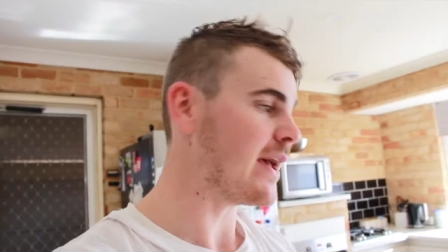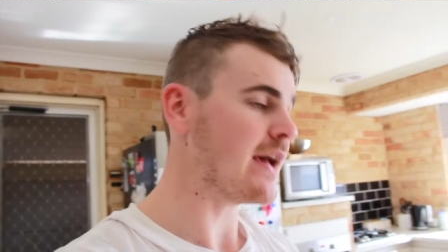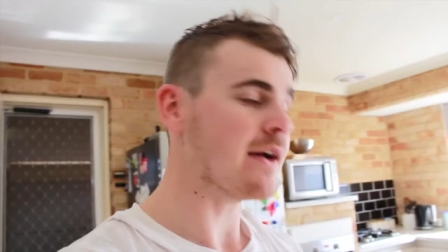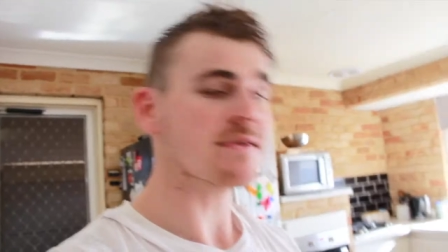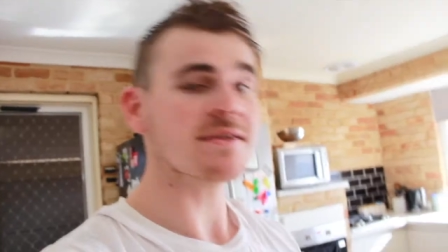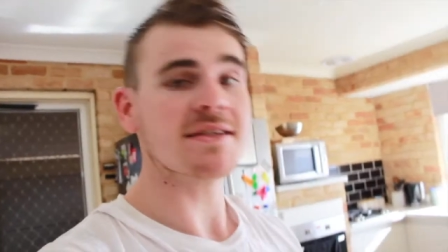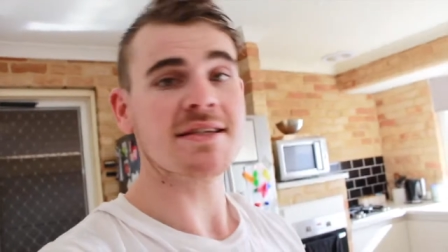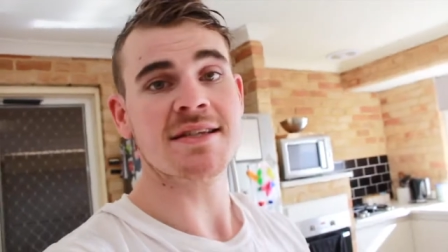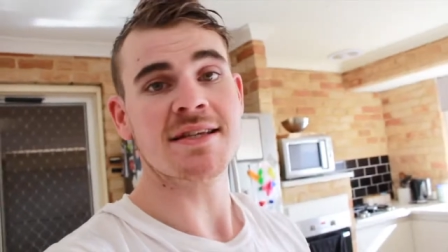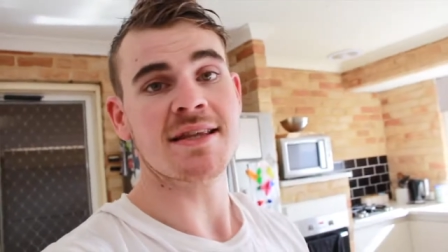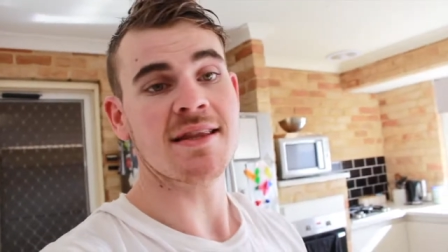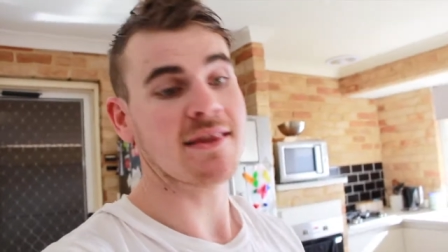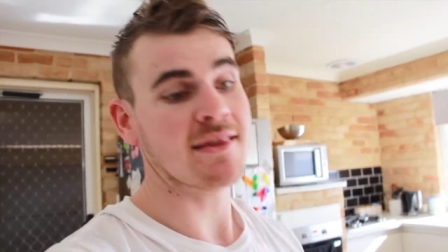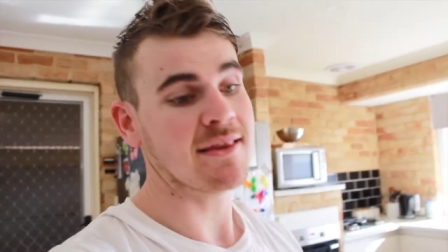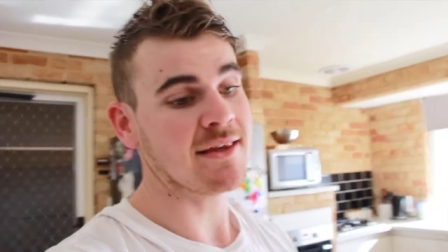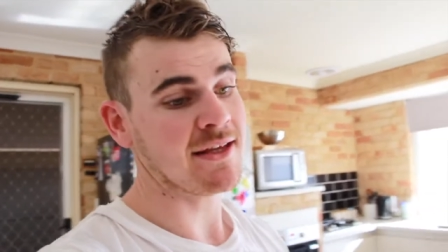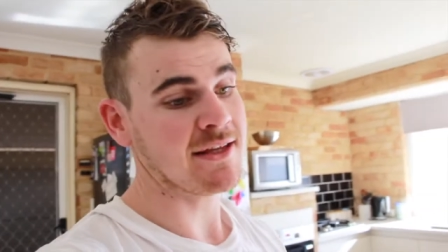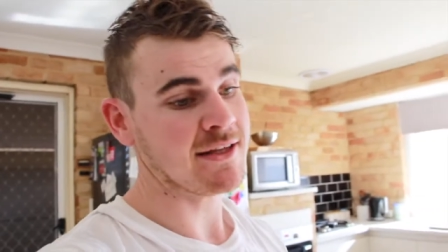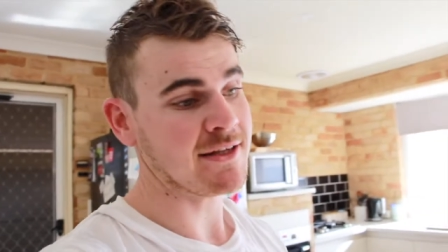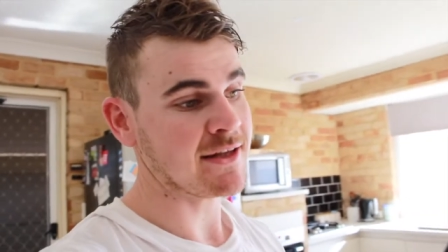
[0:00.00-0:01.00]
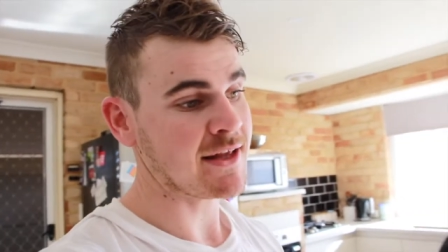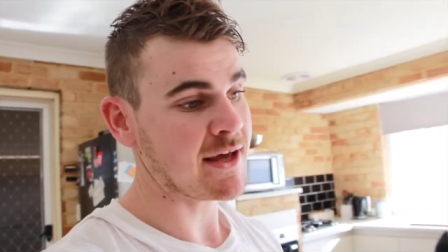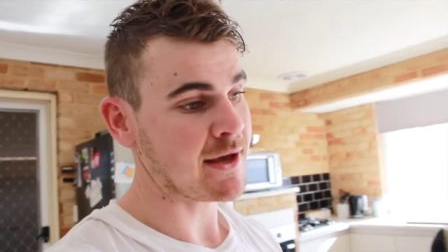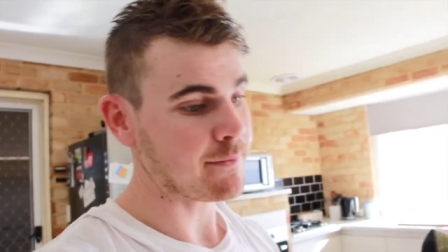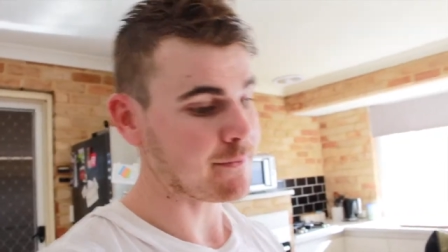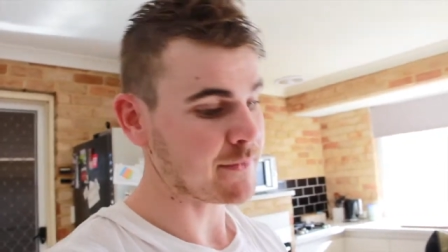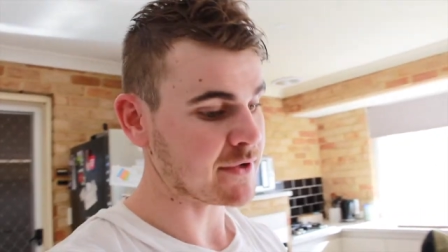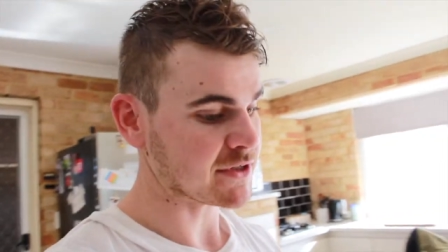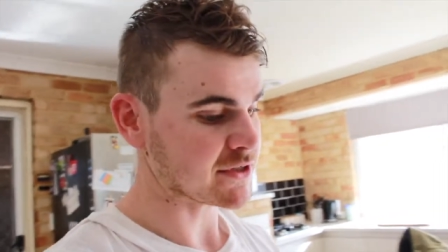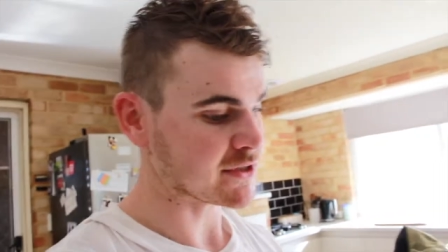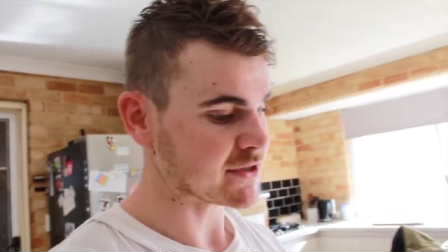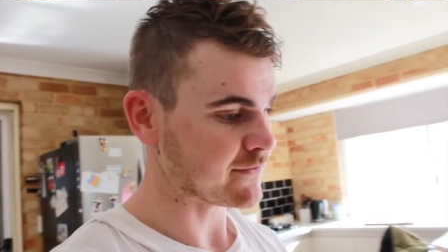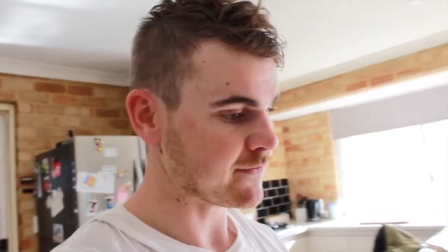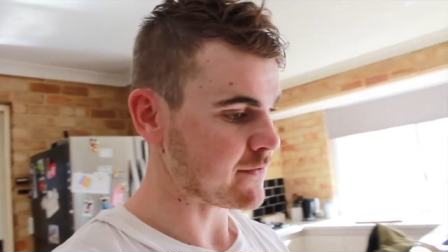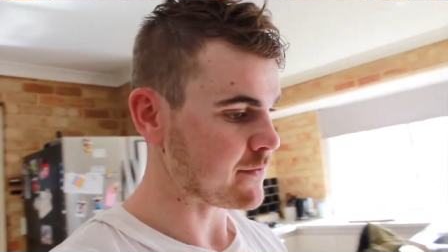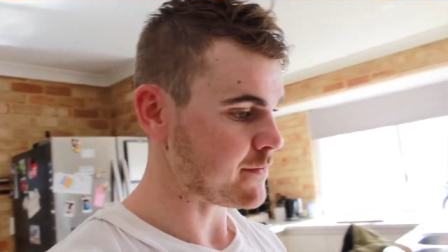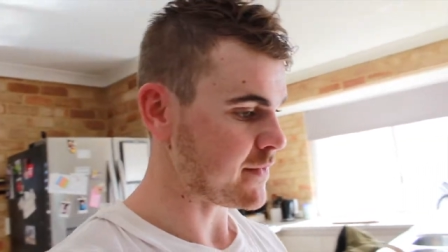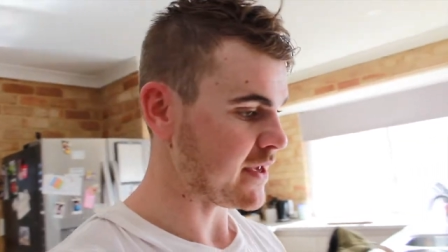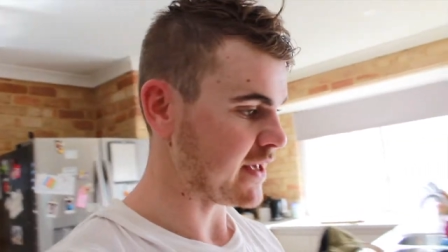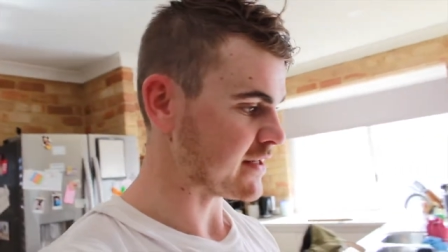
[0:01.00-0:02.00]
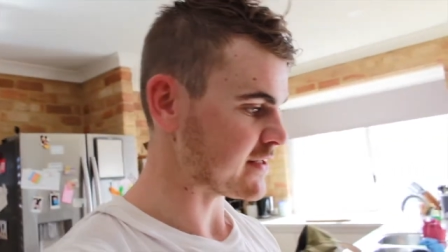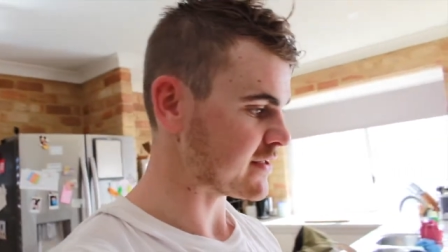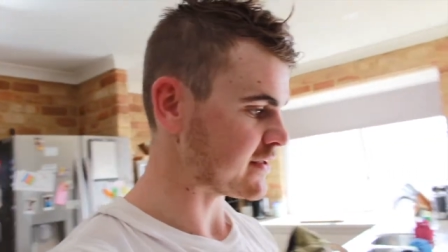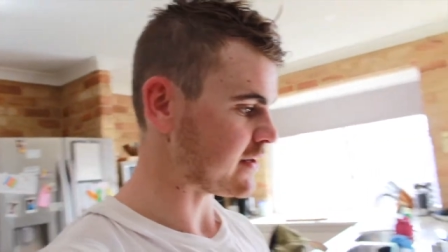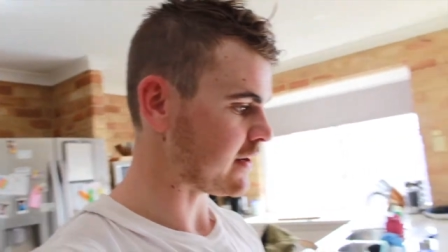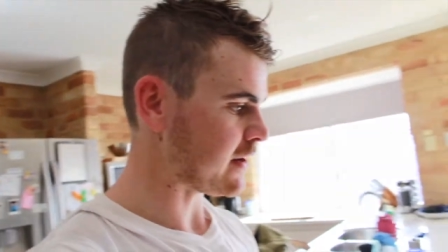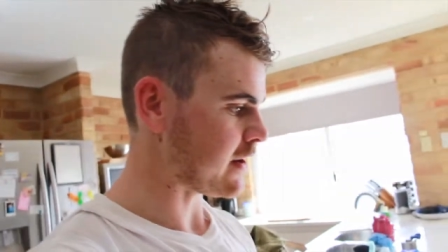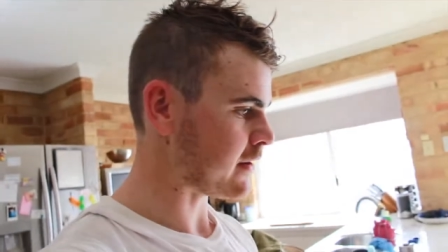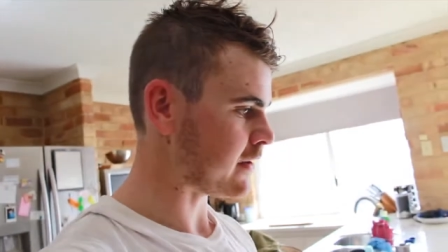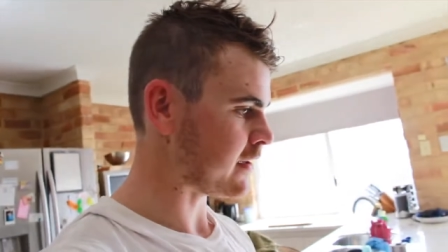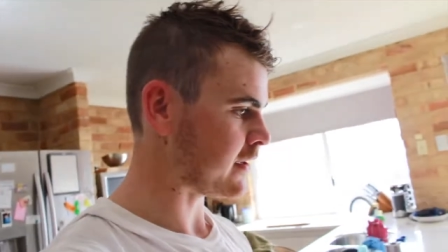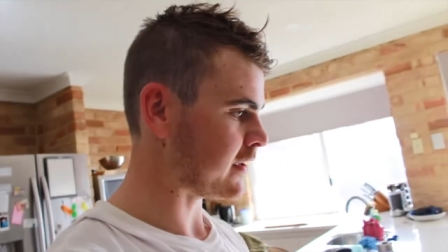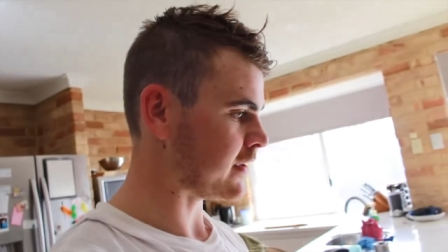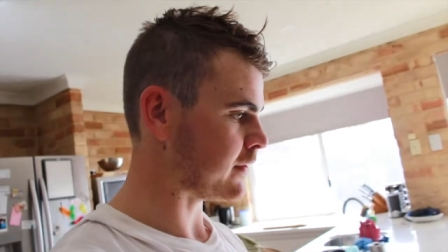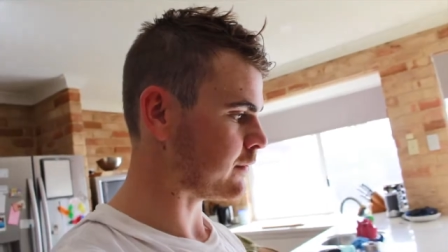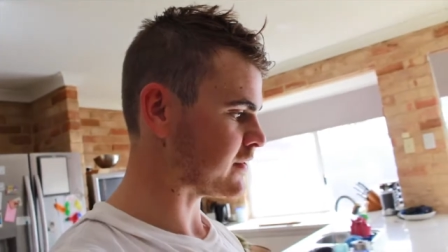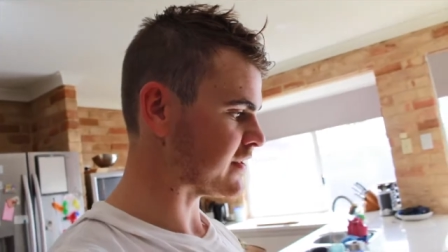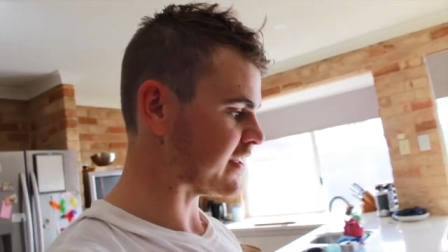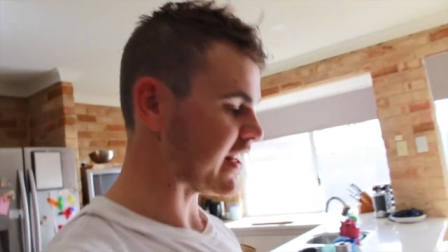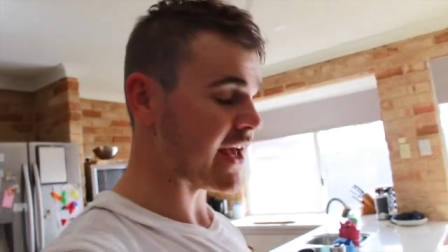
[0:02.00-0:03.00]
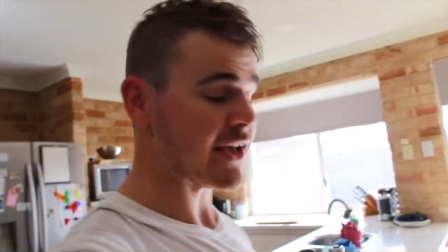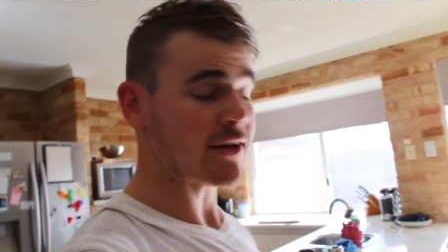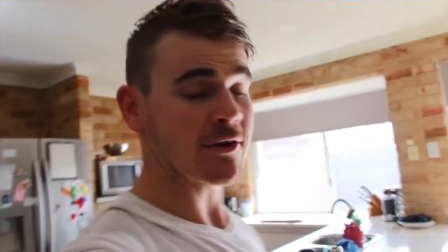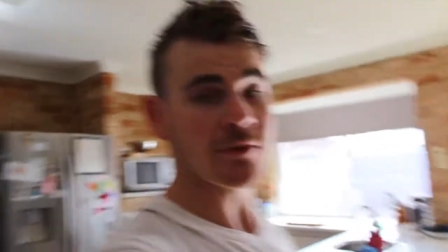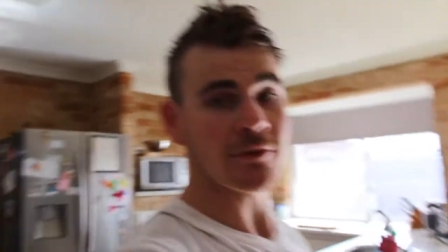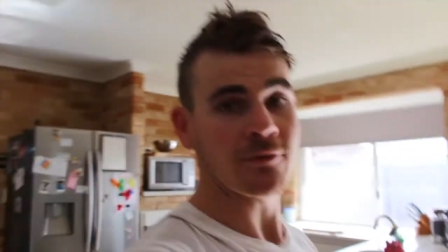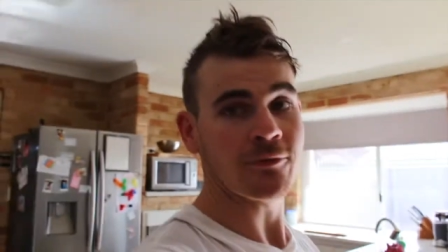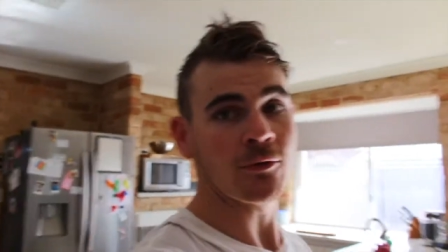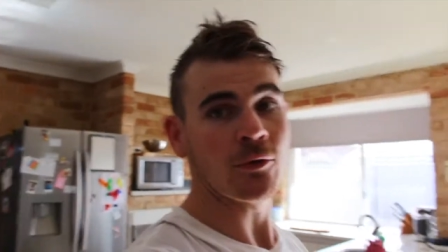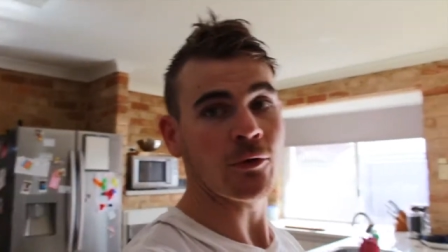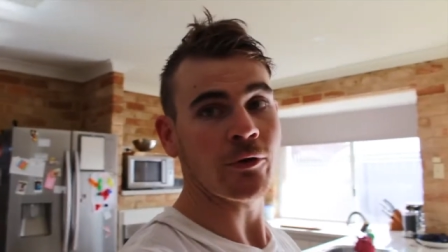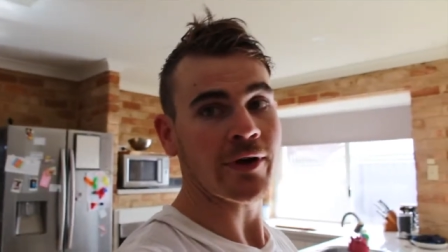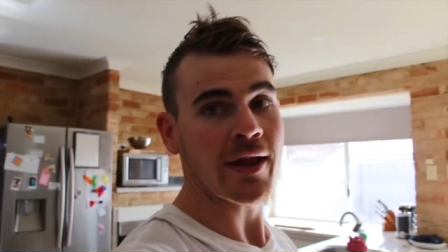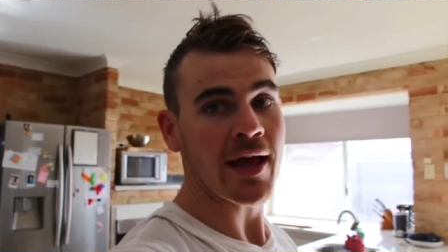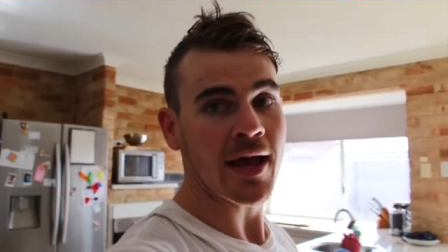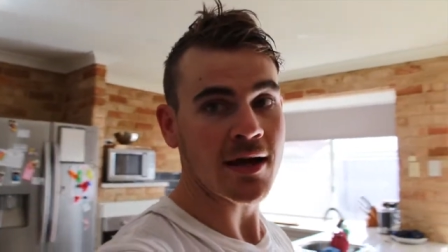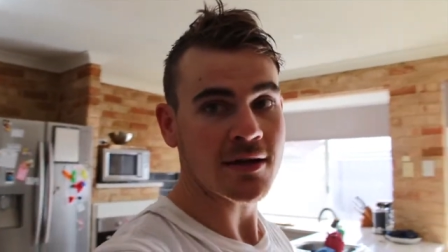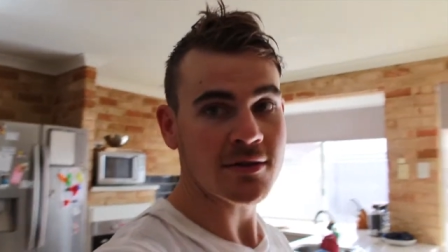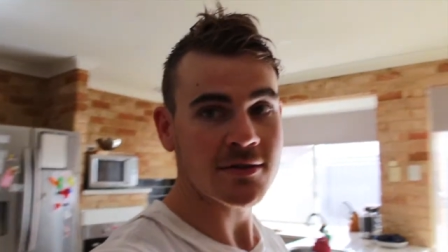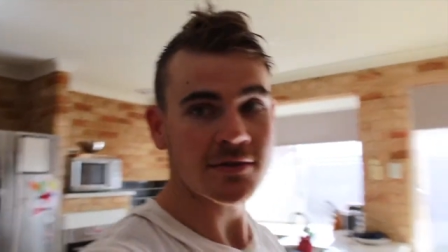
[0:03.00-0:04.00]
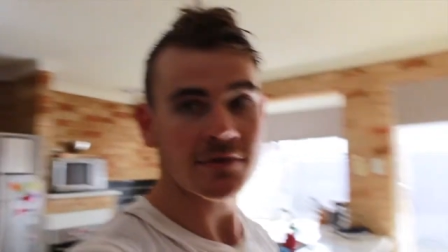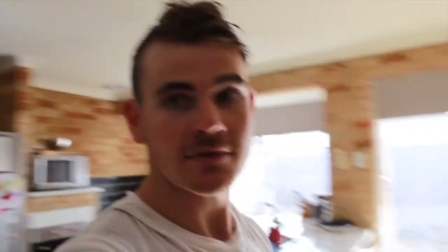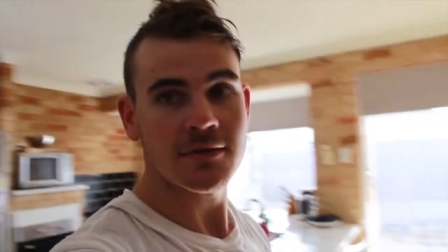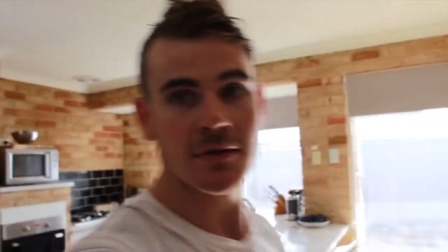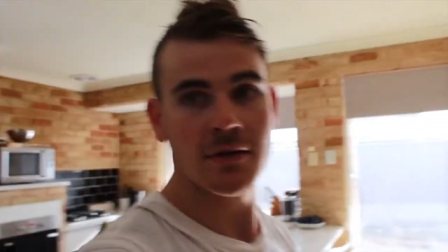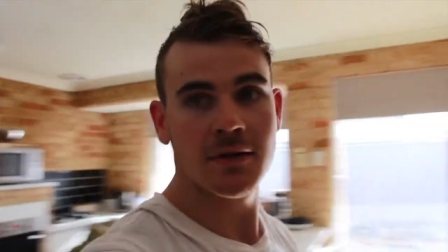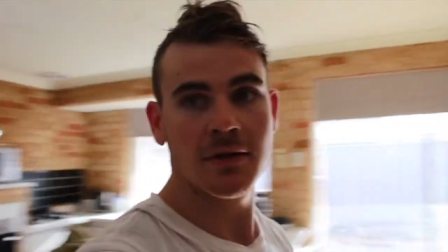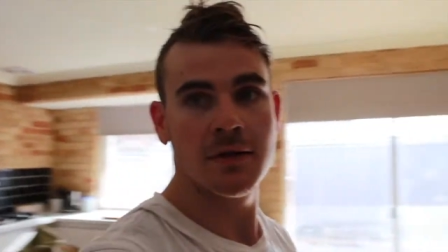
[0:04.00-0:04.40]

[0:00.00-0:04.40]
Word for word: house isn't in that much of a mess. I was laying on the floor in a house...